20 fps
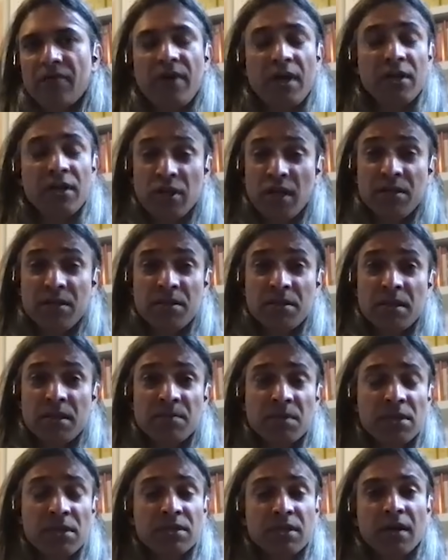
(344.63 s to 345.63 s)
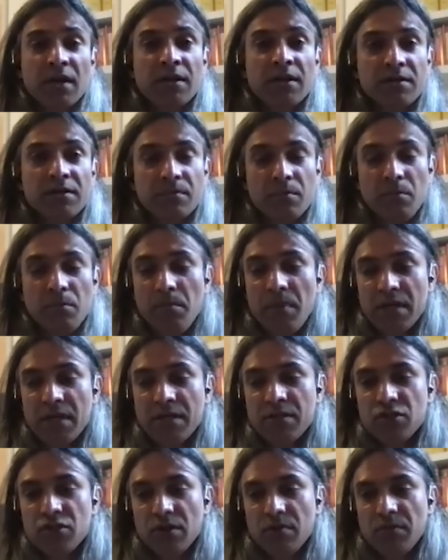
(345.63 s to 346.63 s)
Franchises themselves started
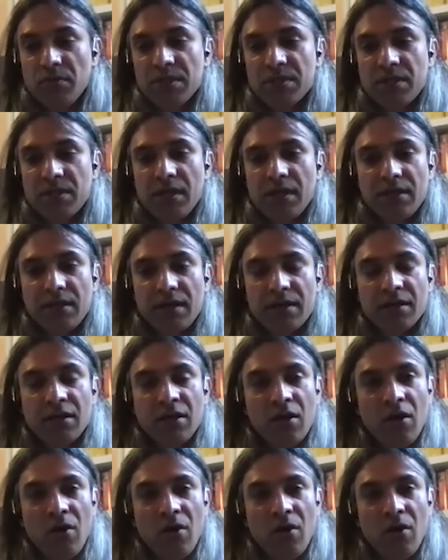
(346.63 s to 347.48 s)
messaging me saying that,